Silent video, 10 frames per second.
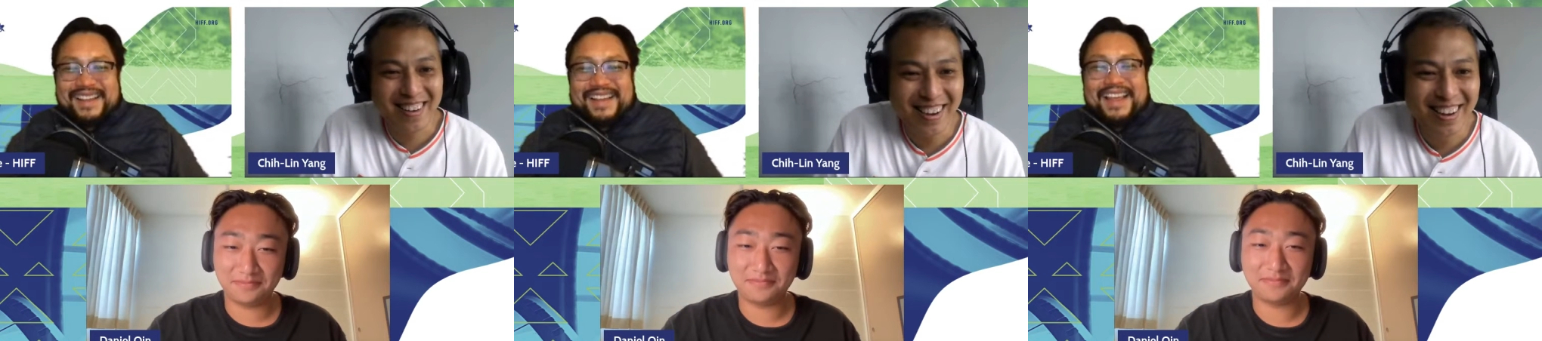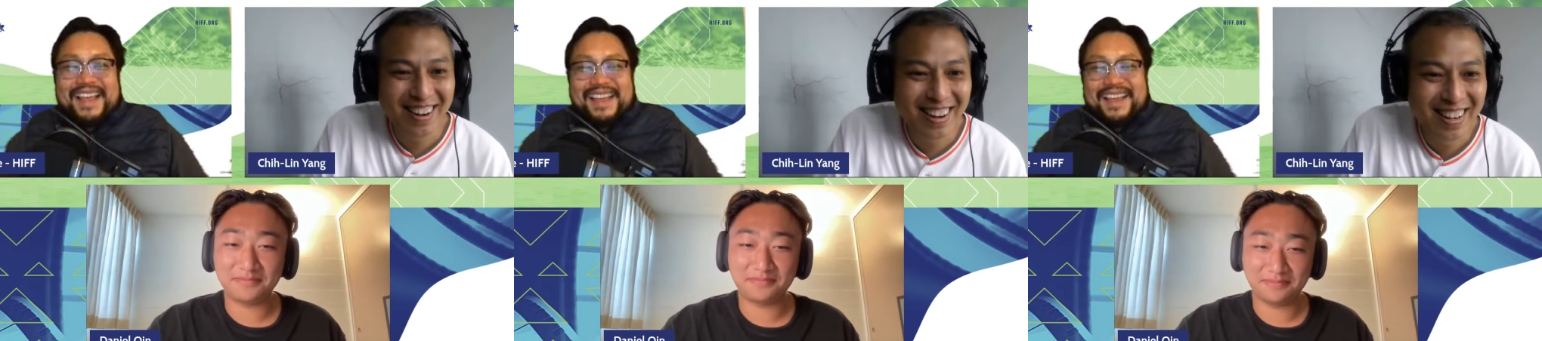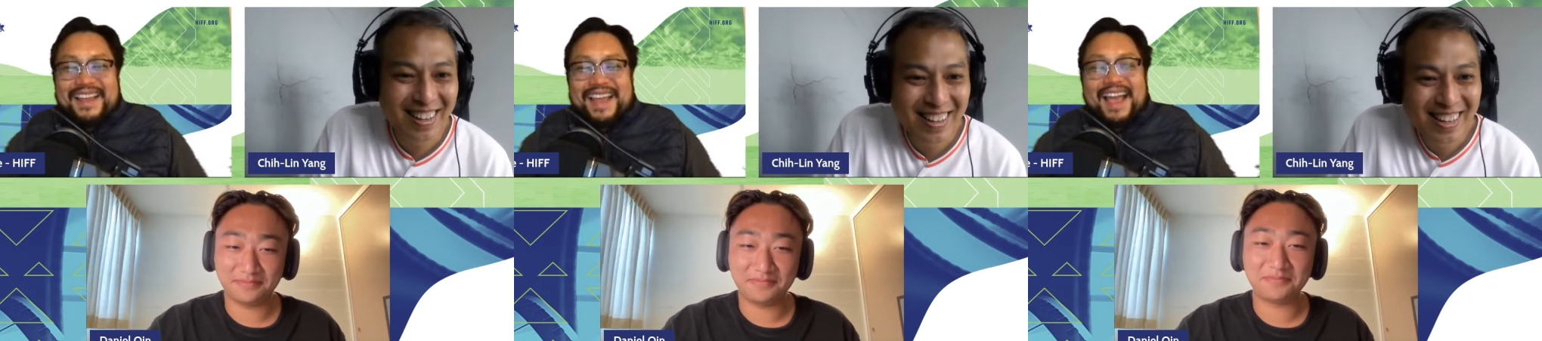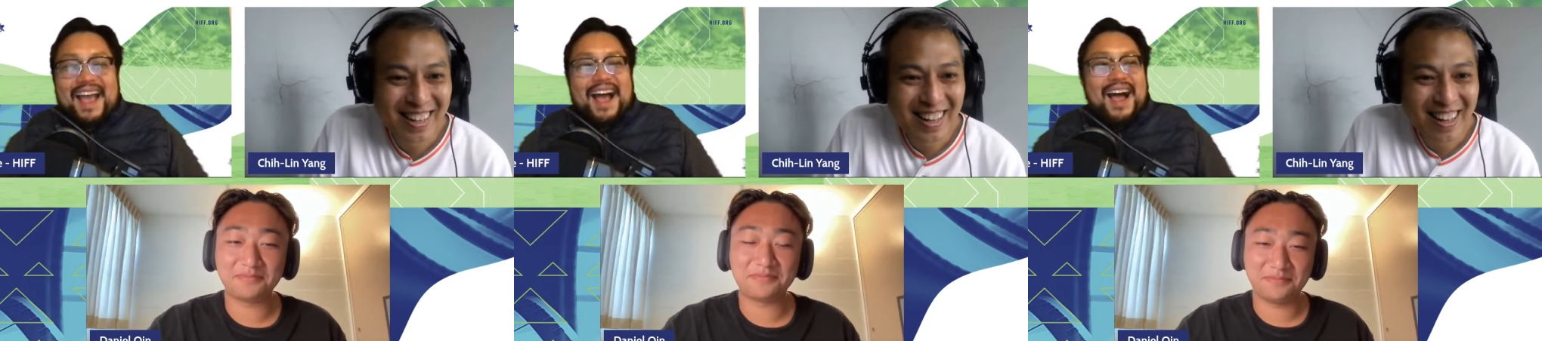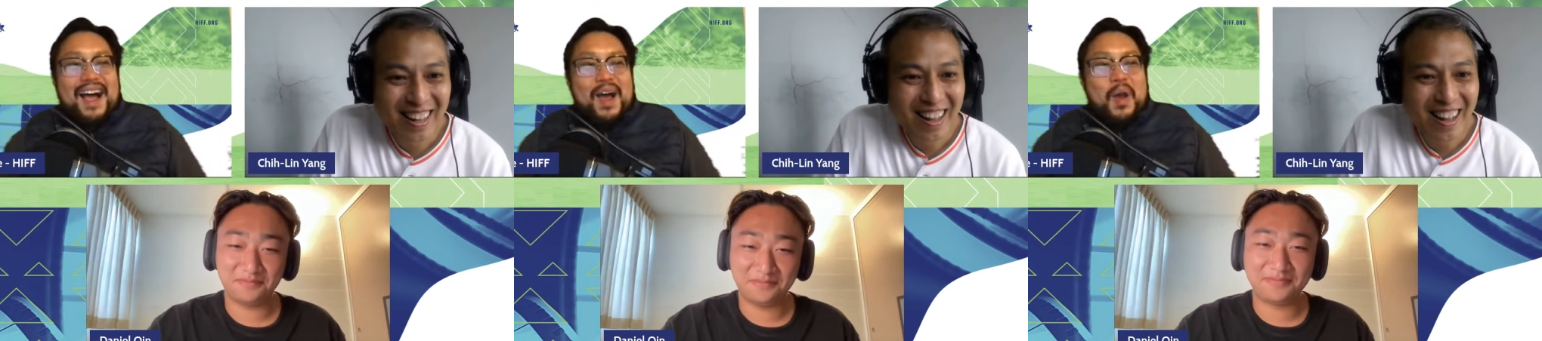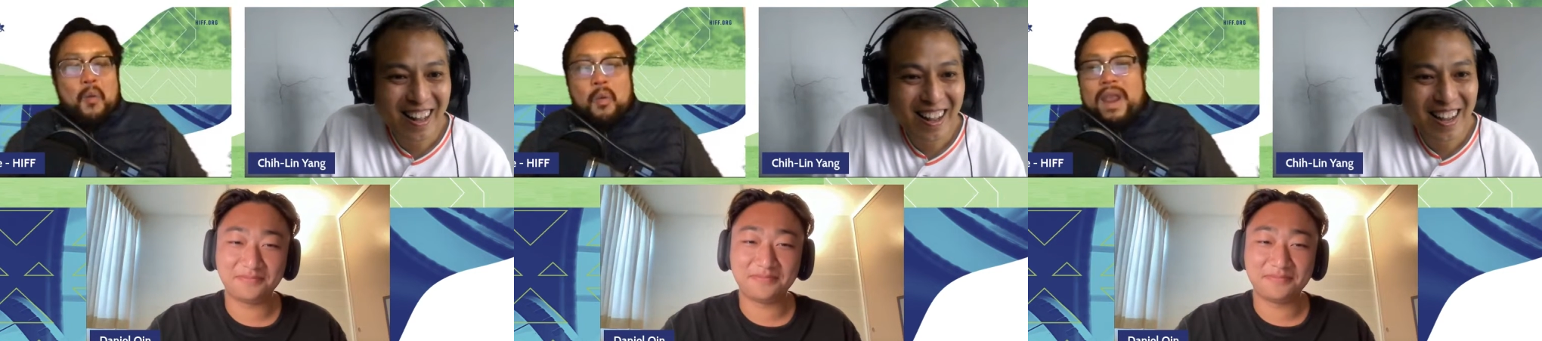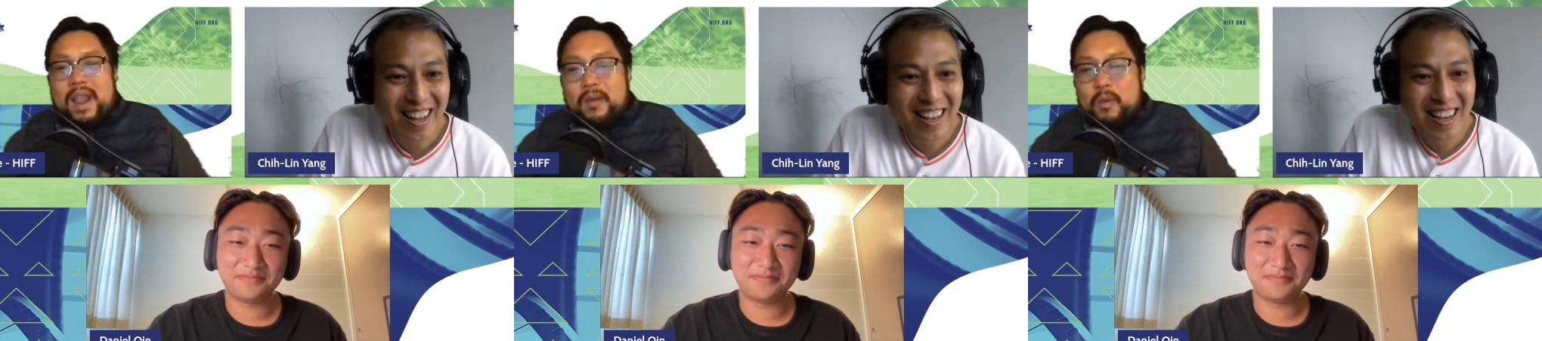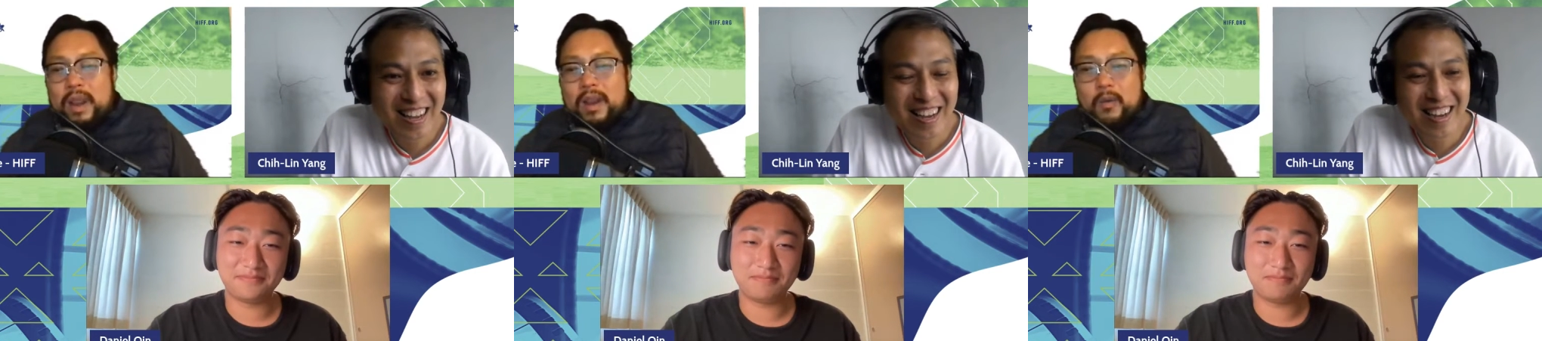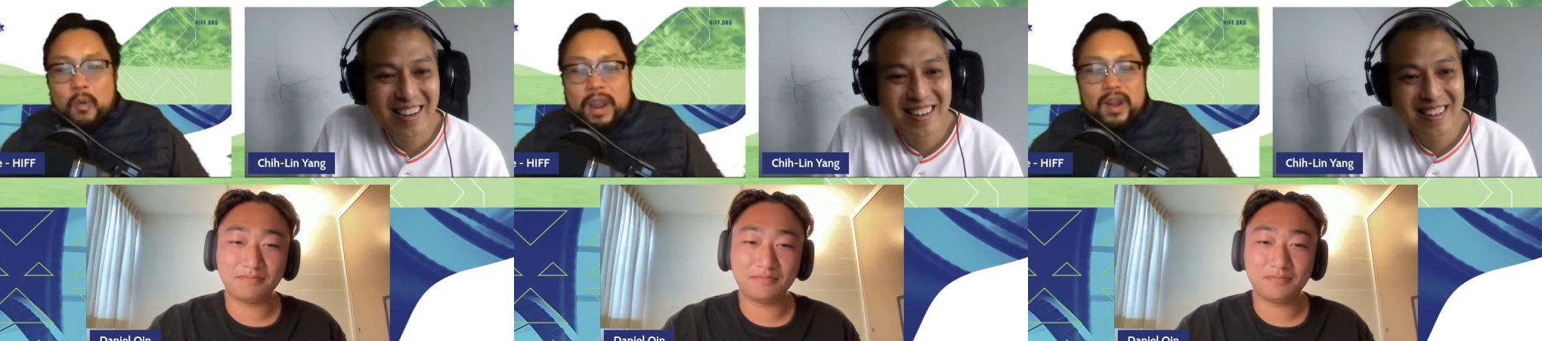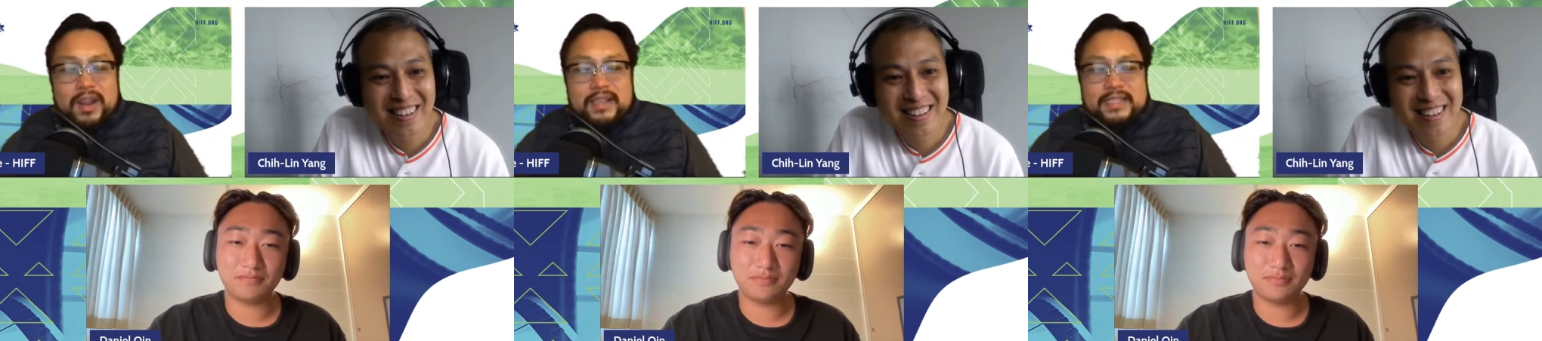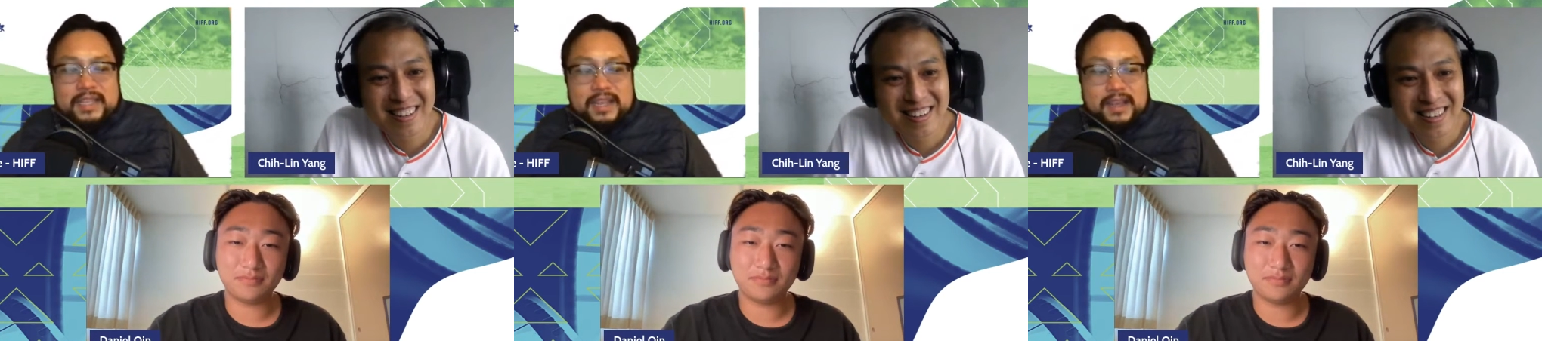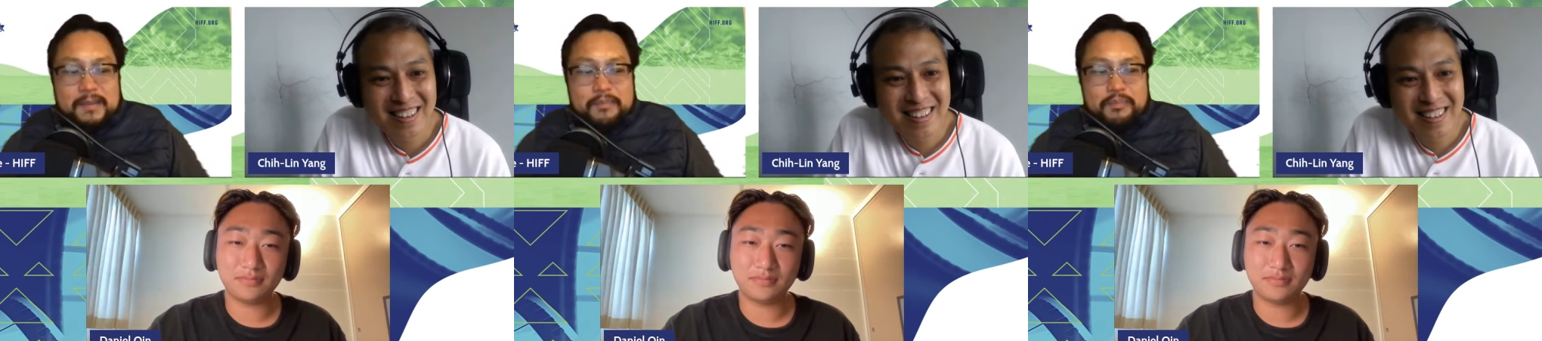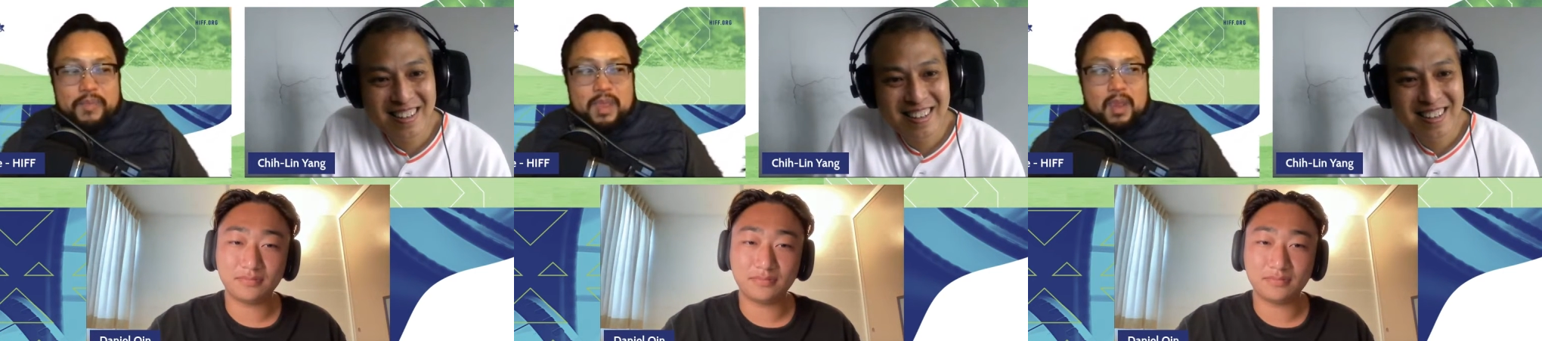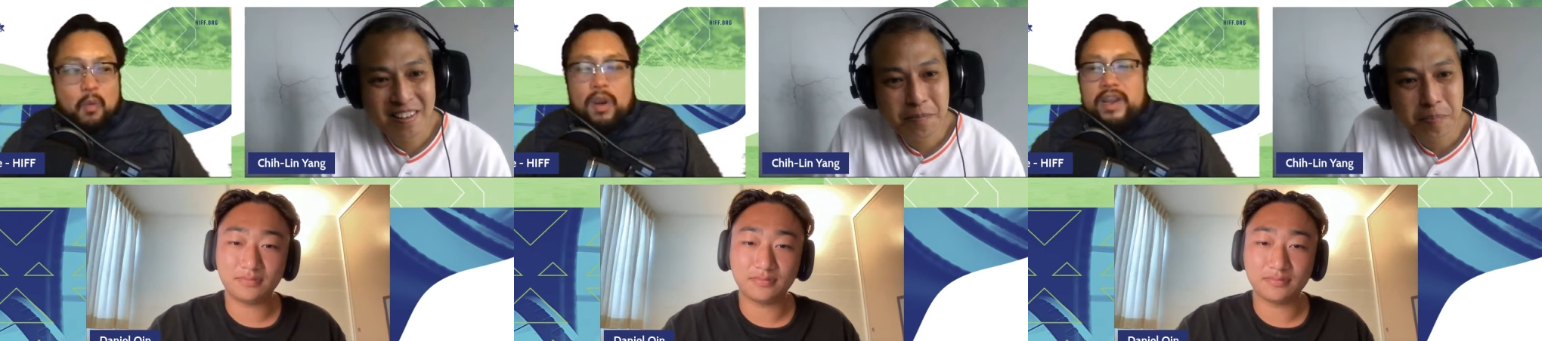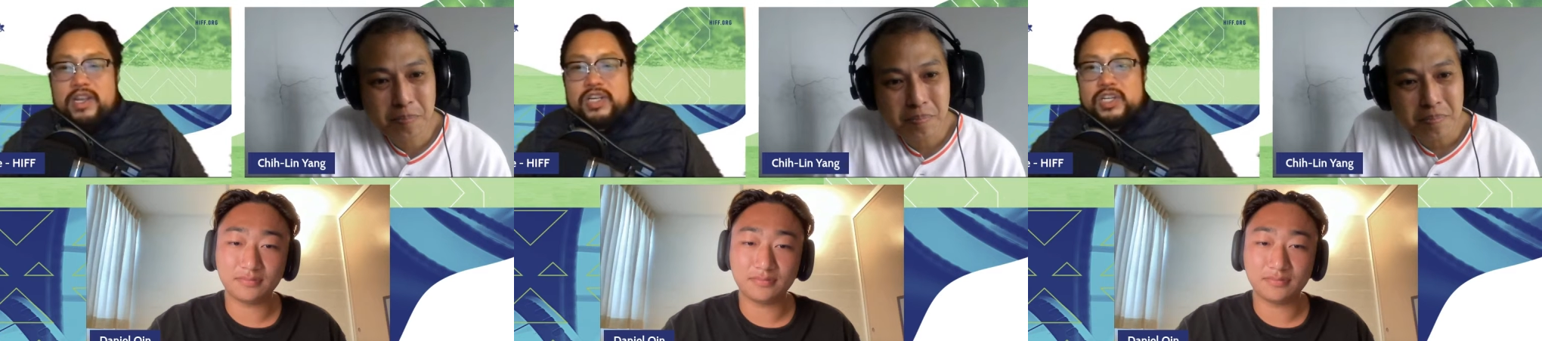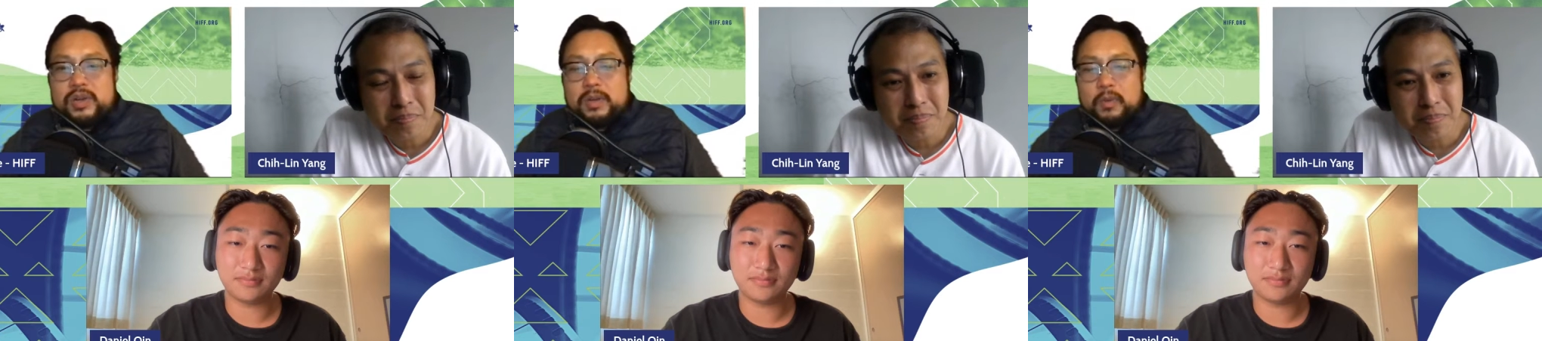Speaker 1: okay. Uh, where where where is the um, where did you shoot?